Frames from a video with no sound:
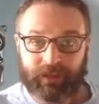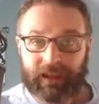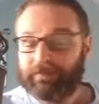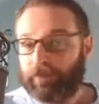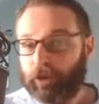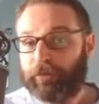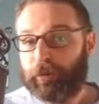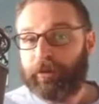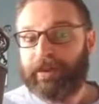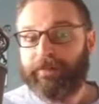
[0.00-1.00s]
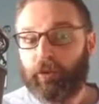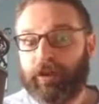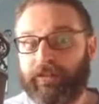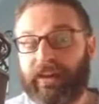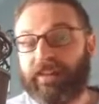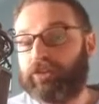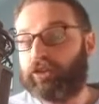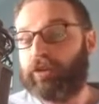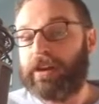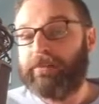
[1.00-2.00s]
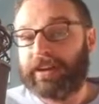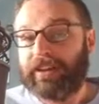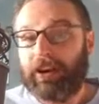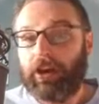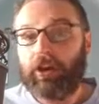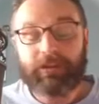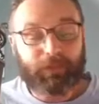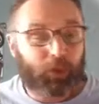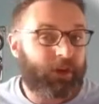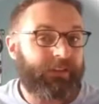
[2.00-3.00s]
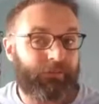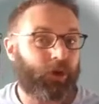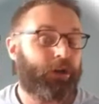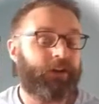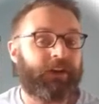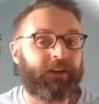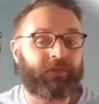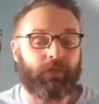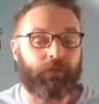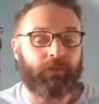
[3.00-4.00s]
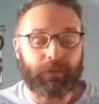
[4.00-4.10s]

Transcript: and multiple endpoints and stream it on a pretty frequent interval.